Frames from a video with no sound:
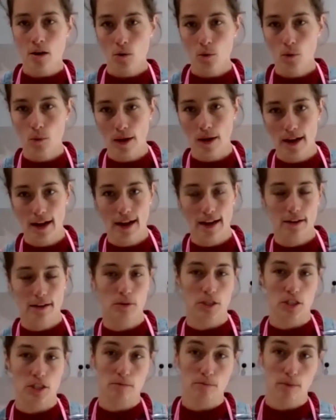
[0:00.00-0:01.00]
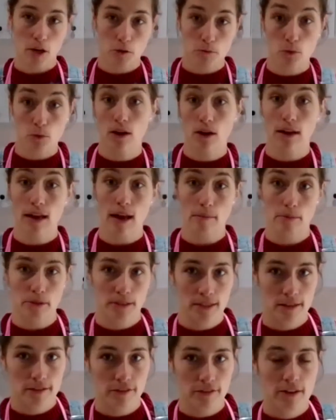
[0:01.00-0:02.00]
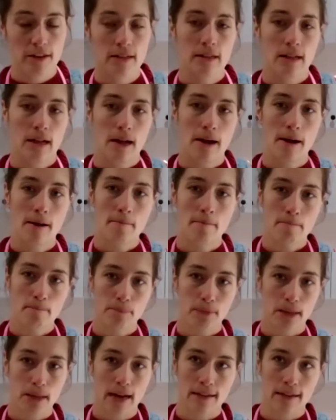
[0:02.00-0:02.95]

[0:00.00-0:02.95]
which is much more collaborative and